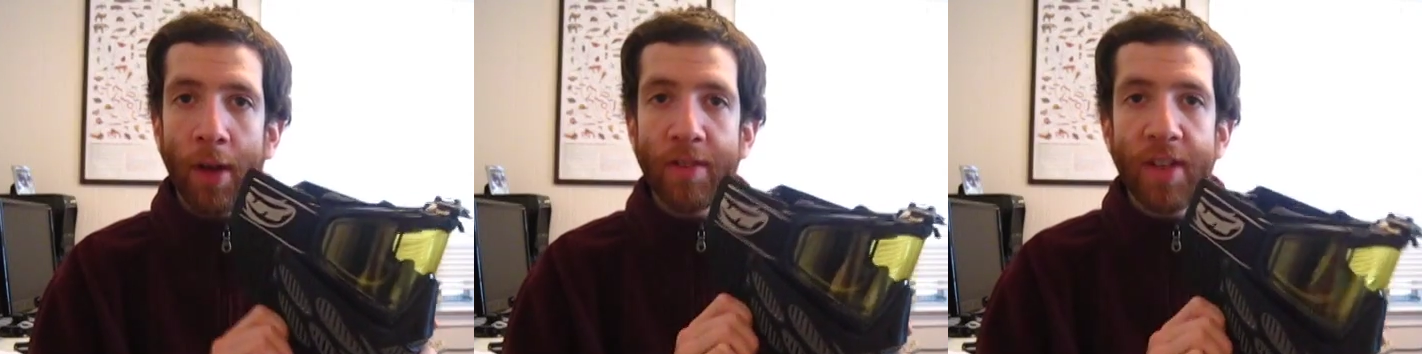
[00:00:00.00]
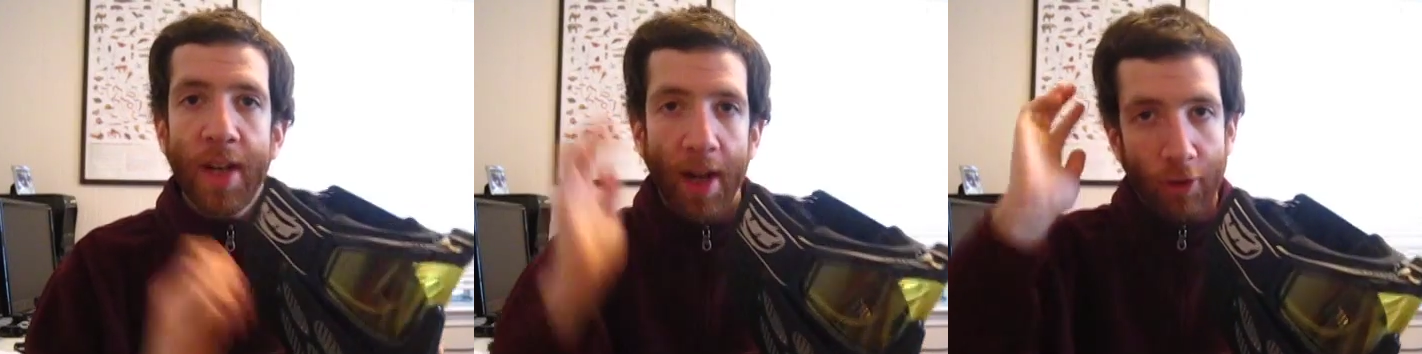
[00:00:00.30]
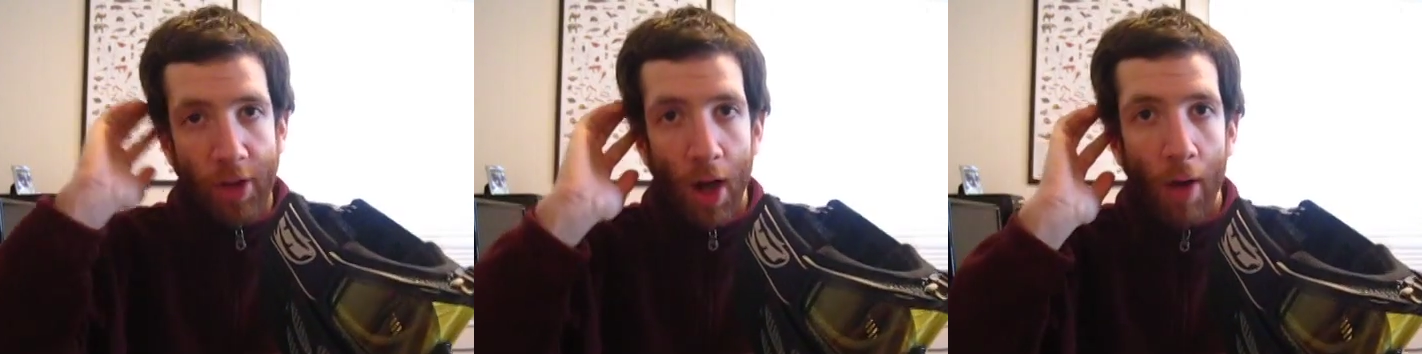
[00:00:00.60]
didn't
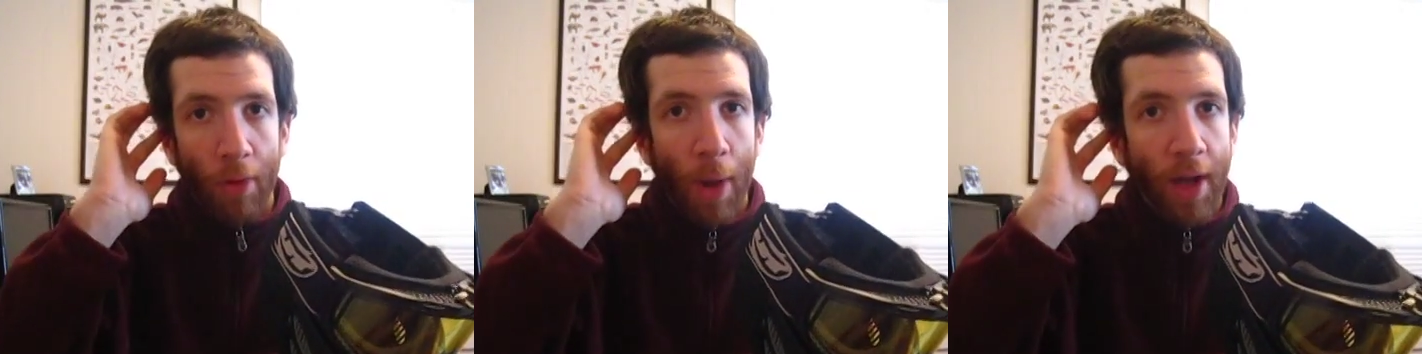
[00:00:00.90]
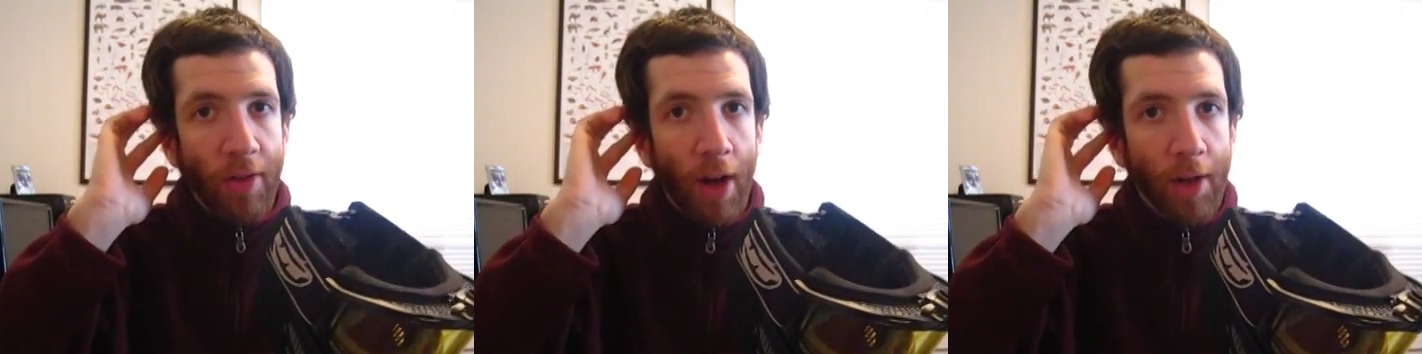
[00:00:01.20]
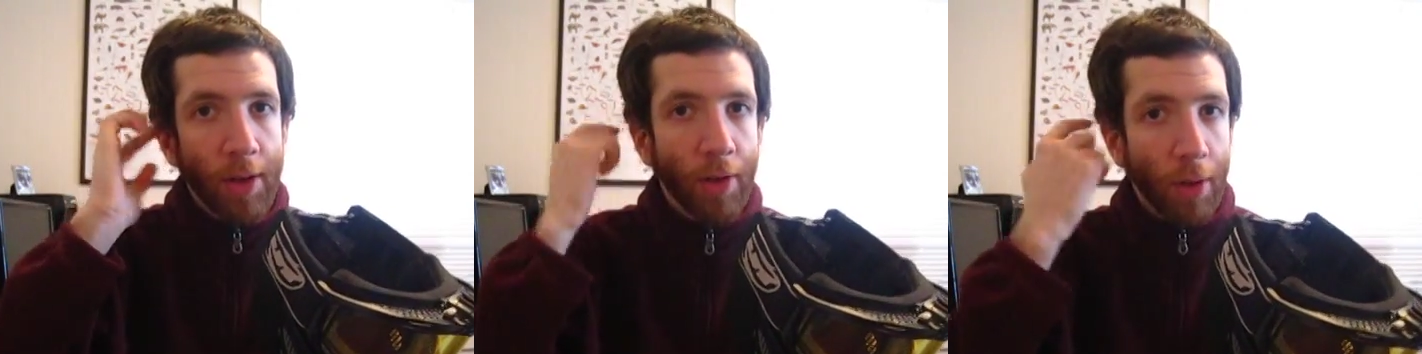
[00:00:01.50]
actually cover my
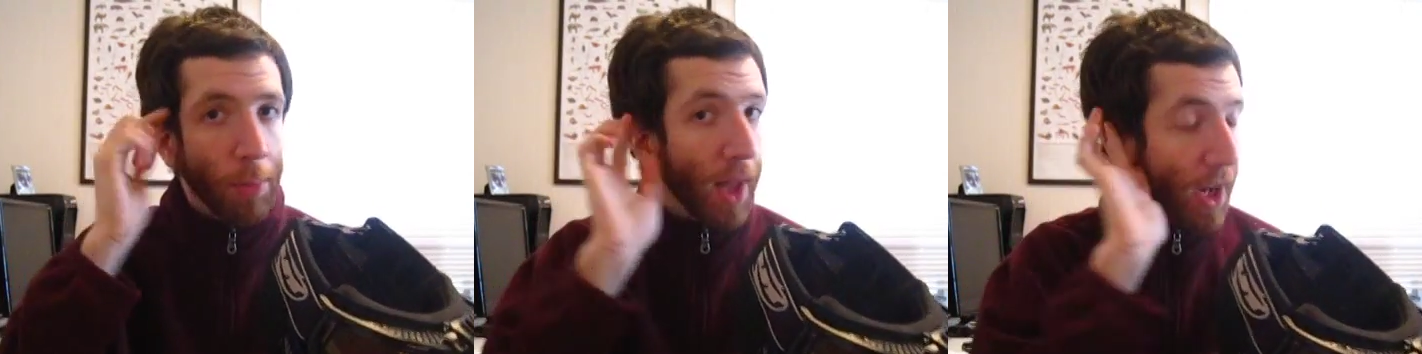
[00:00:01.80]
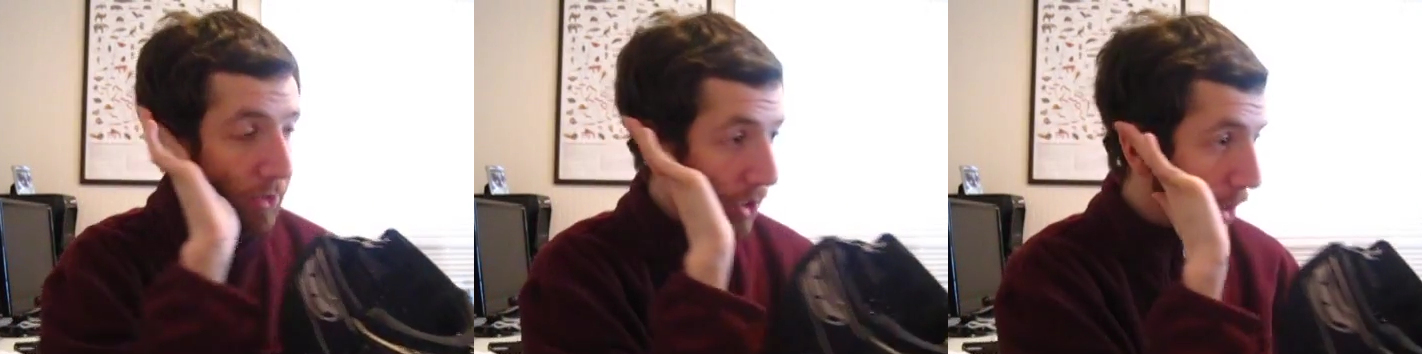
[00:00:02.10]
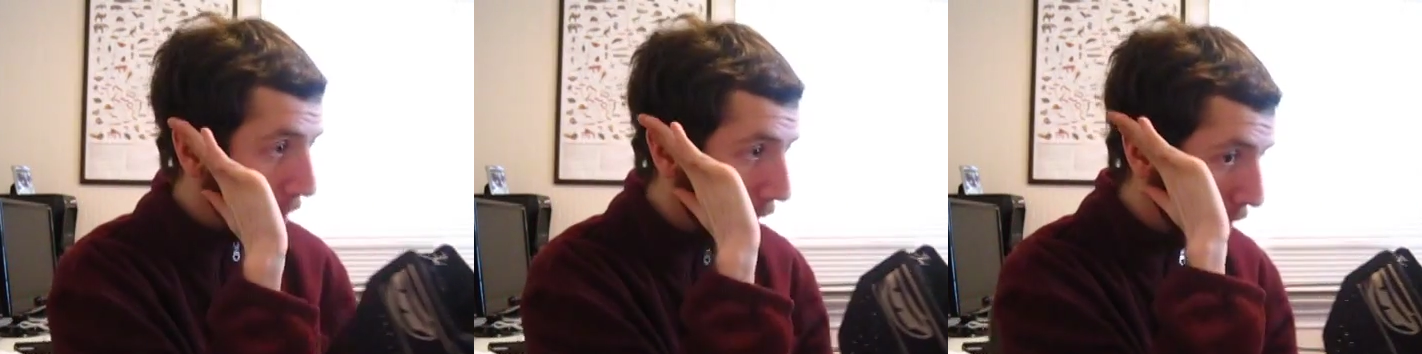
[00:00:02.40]
entire ear. The
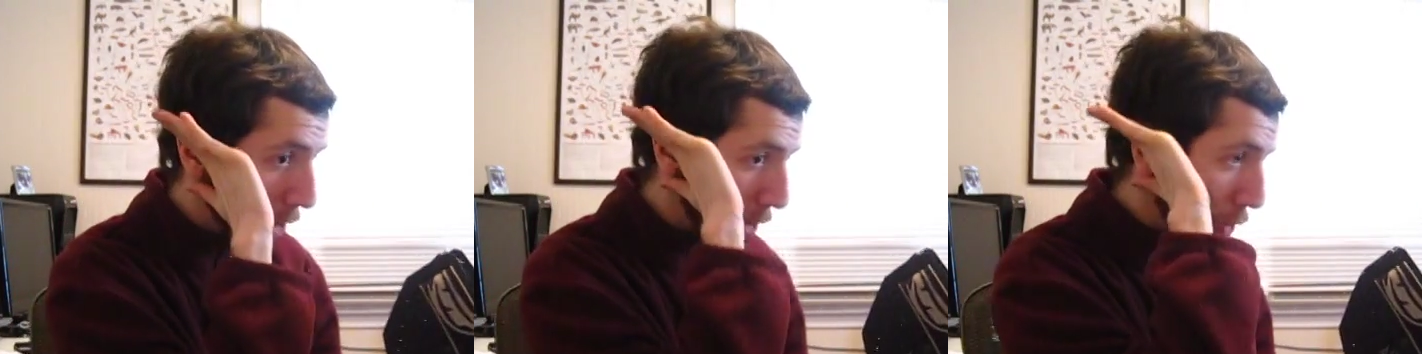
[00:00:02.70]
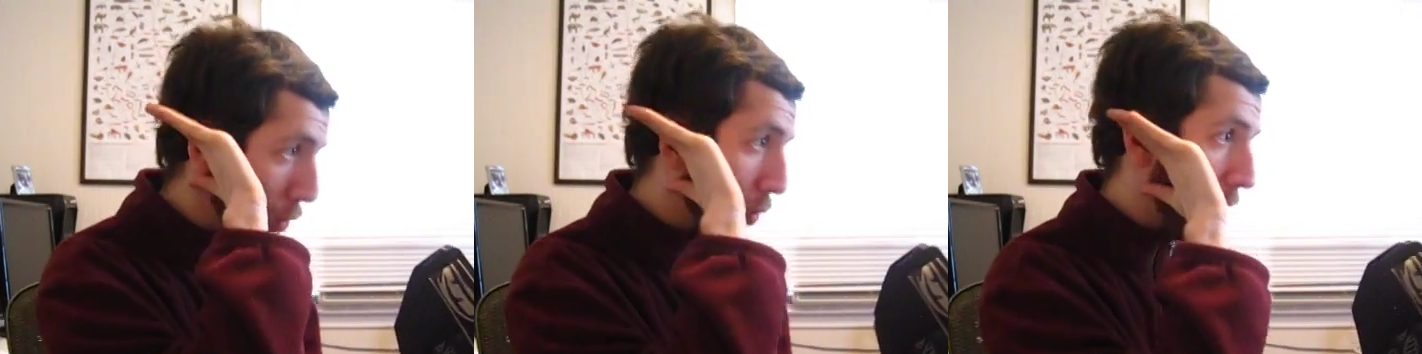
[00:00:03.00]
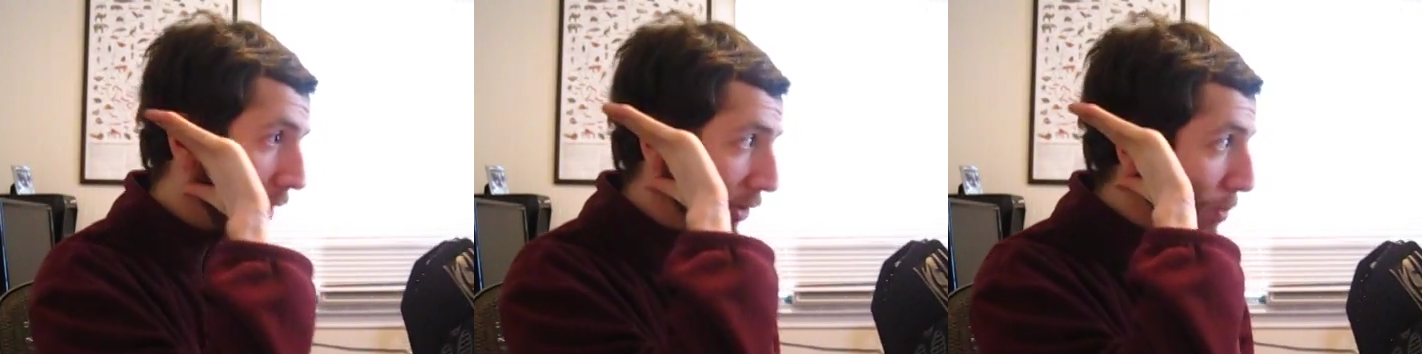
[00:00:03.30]
plastic cut
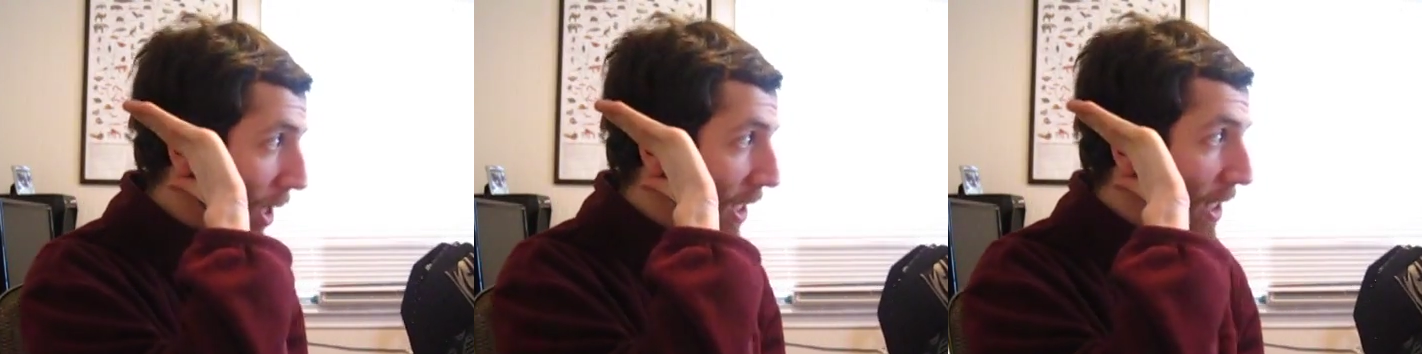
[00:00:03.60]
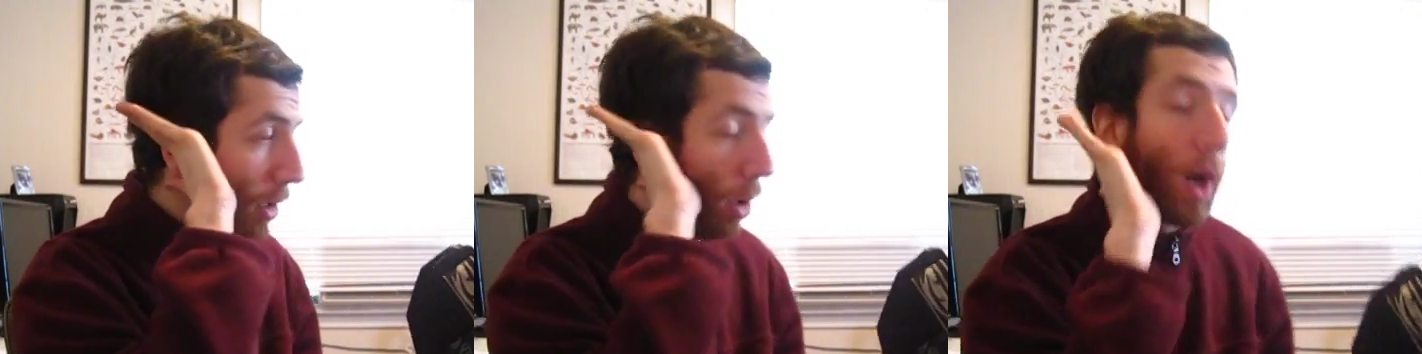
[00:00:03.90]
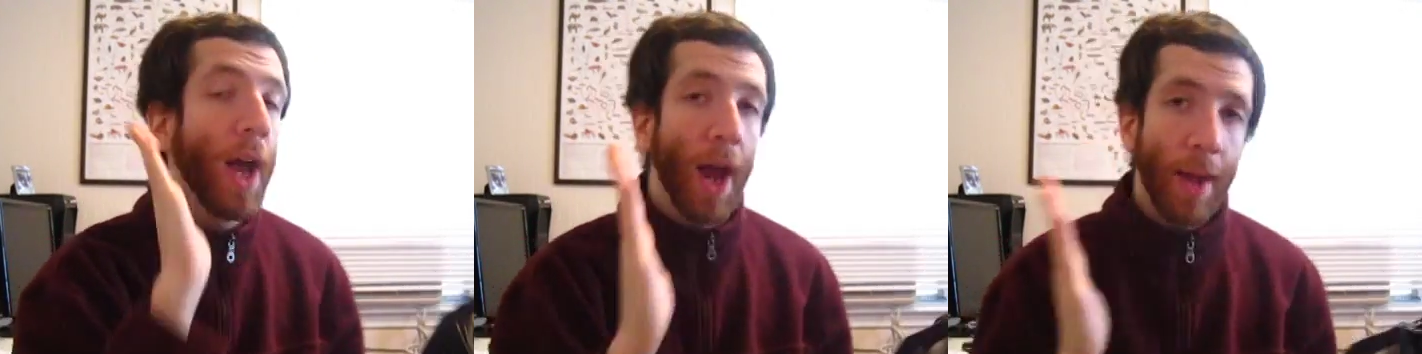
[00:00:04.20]
across my ear,